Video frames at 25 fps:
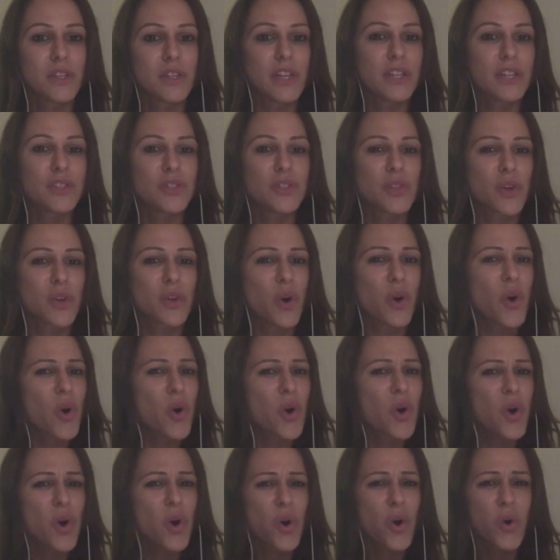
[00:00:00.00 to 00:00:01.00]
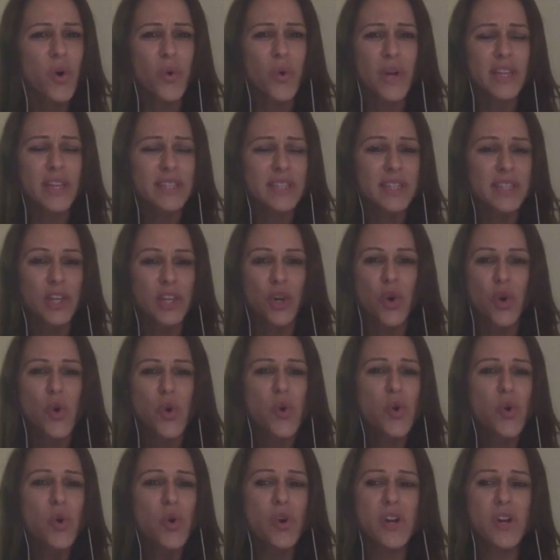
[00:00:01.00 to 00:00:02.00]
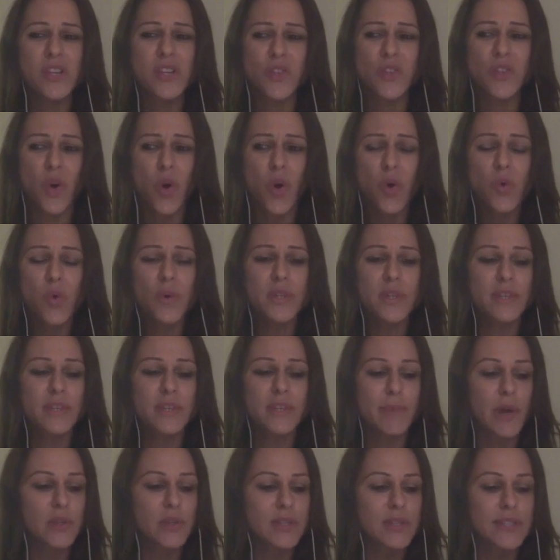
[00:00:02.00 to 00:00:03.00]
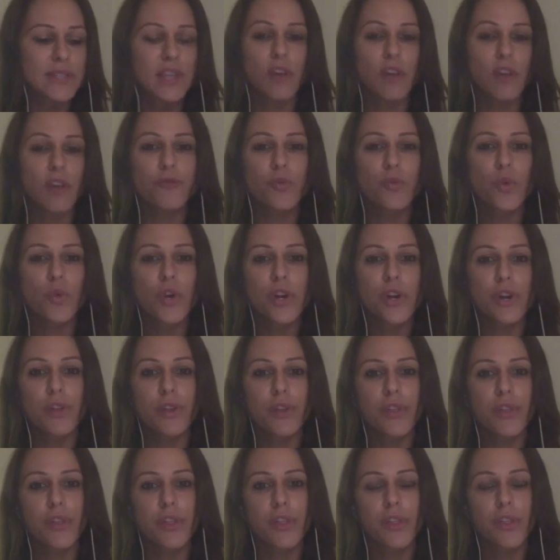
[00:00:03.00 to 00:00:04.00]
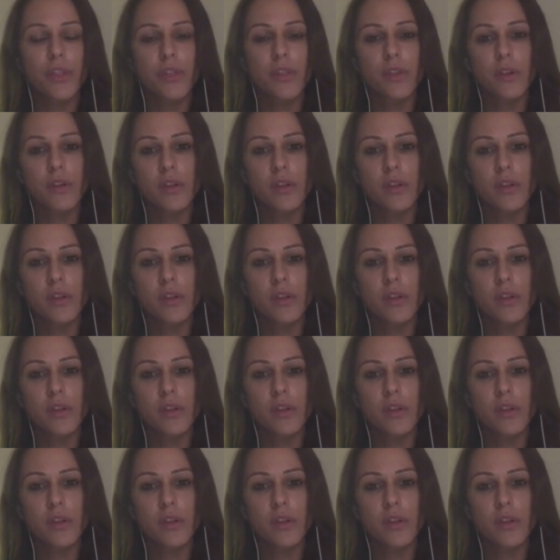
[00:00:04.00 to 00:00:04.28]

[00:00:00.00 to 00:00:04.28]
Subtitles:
wow. The core is always about self-worth.